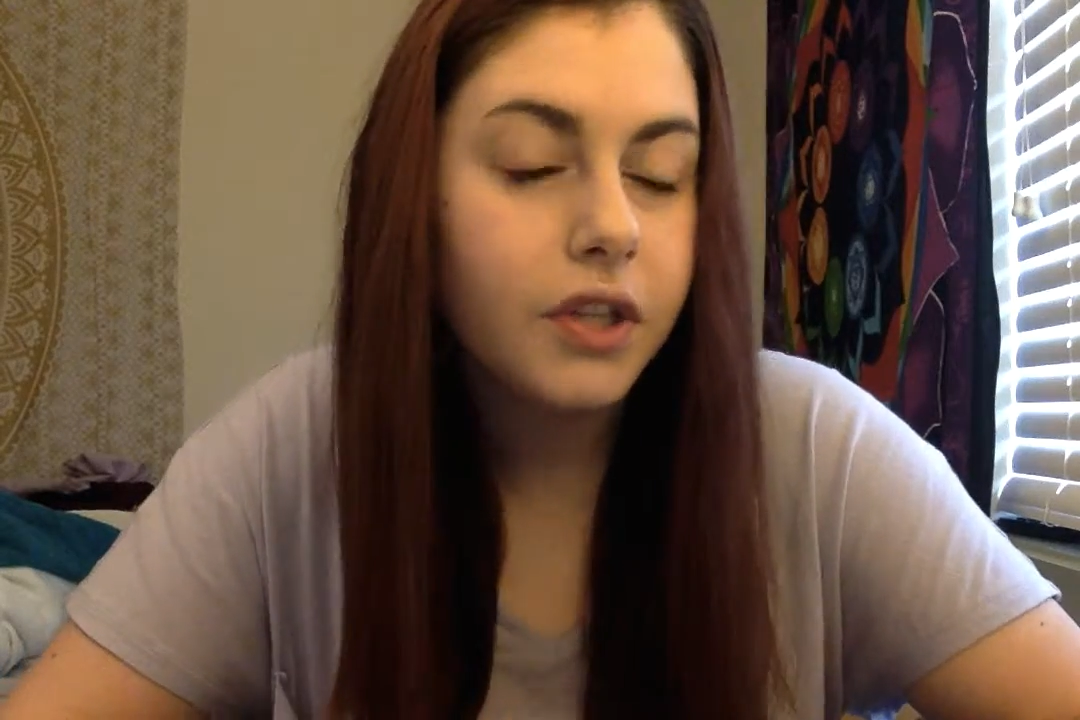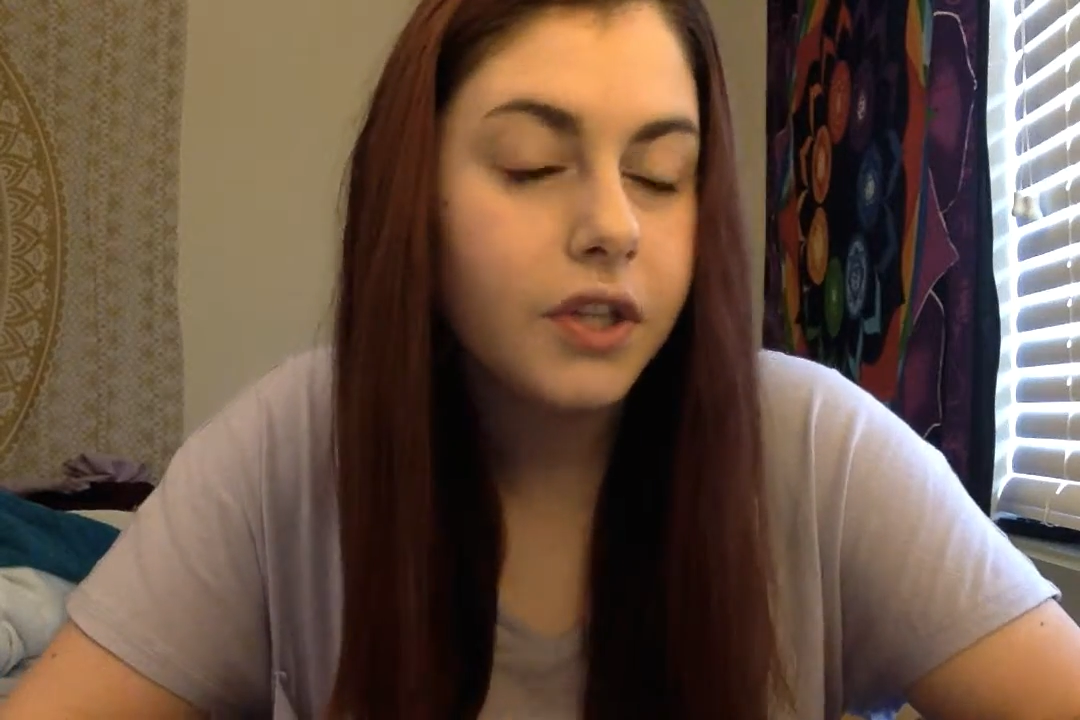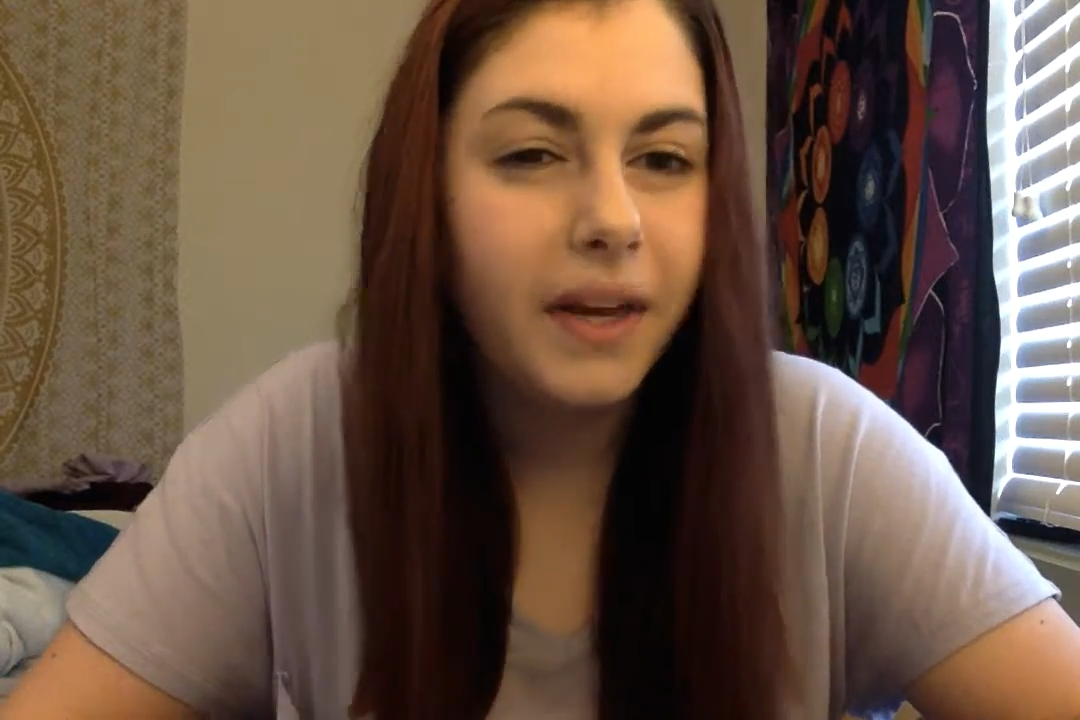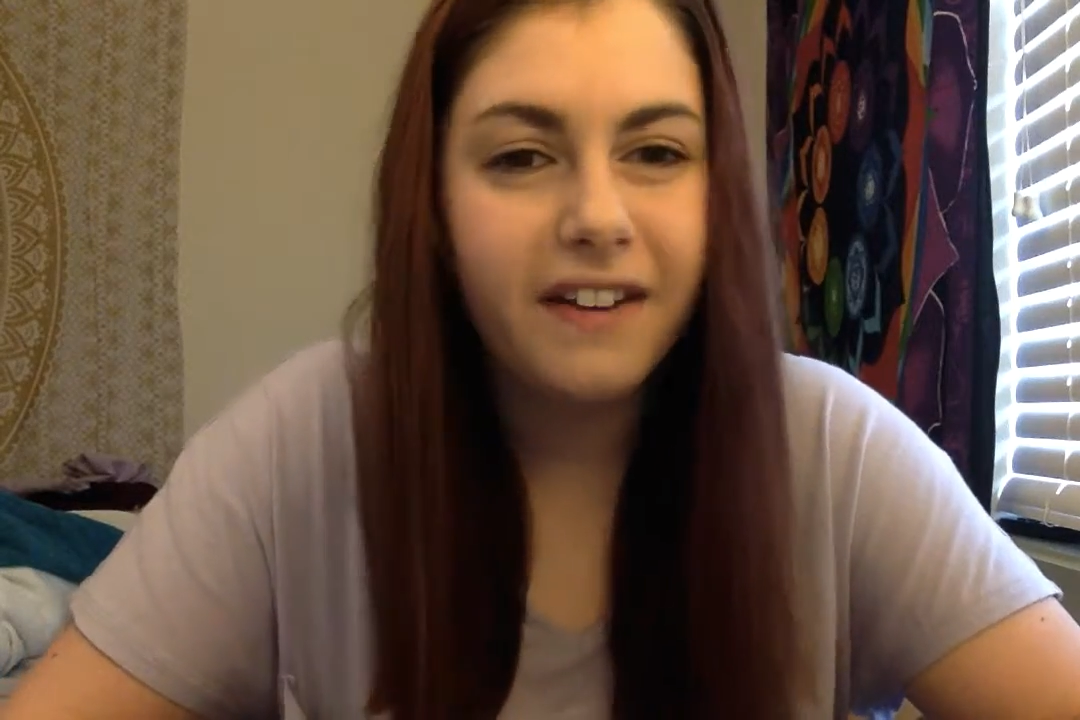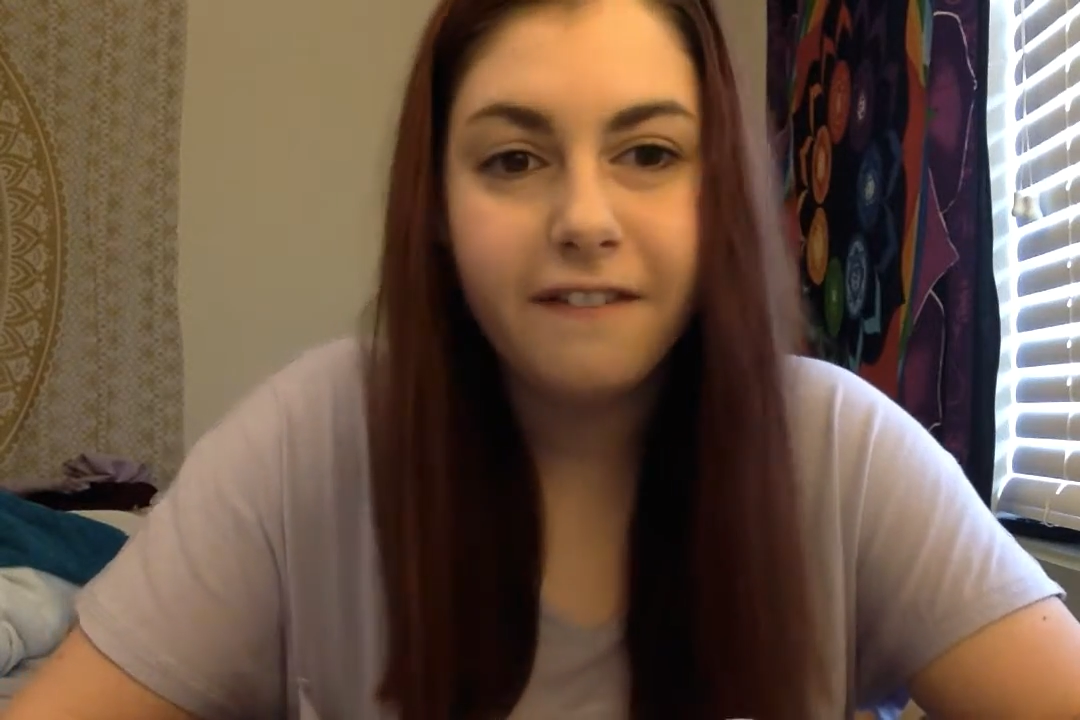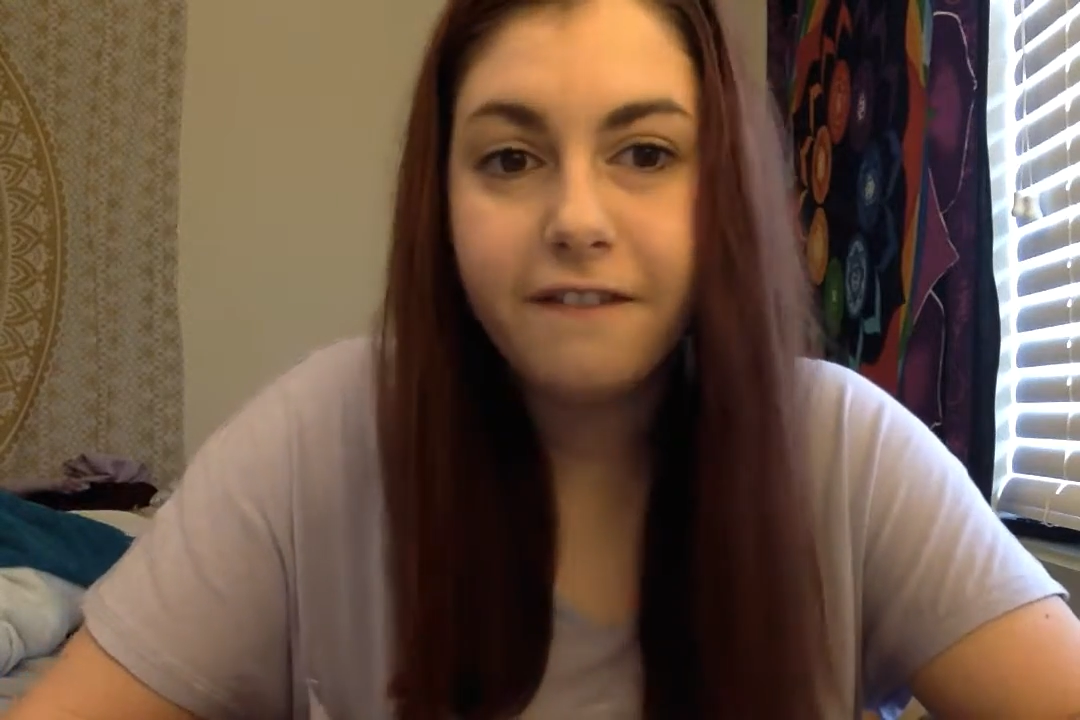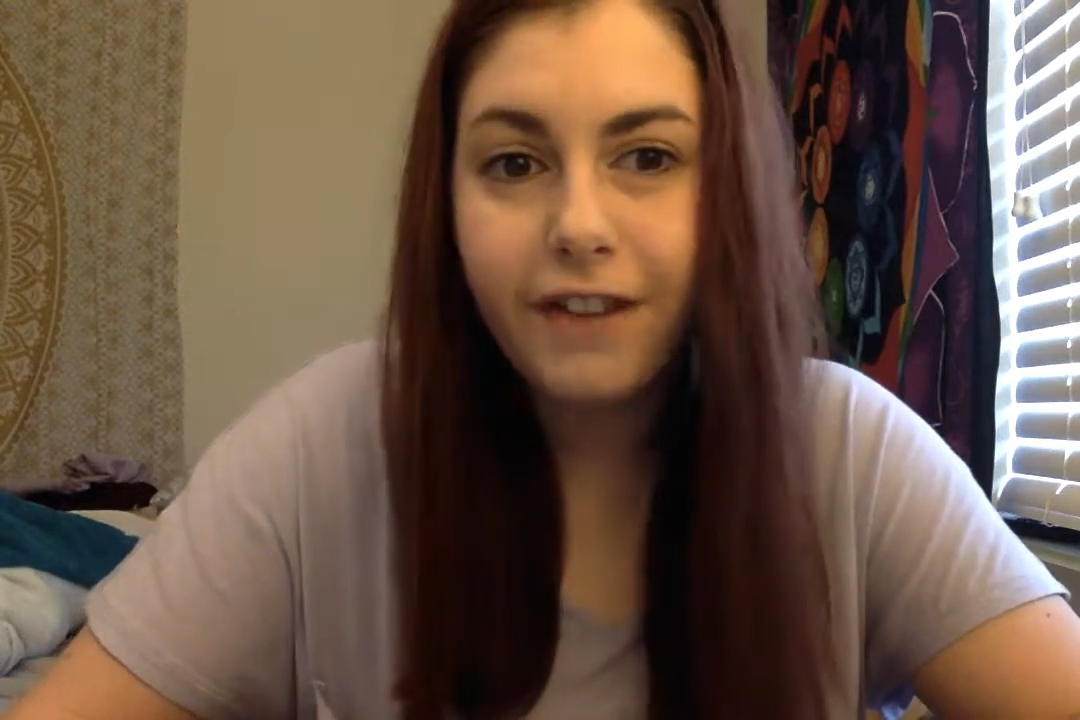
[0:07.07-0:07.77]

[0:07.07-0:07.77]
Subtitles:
so hidden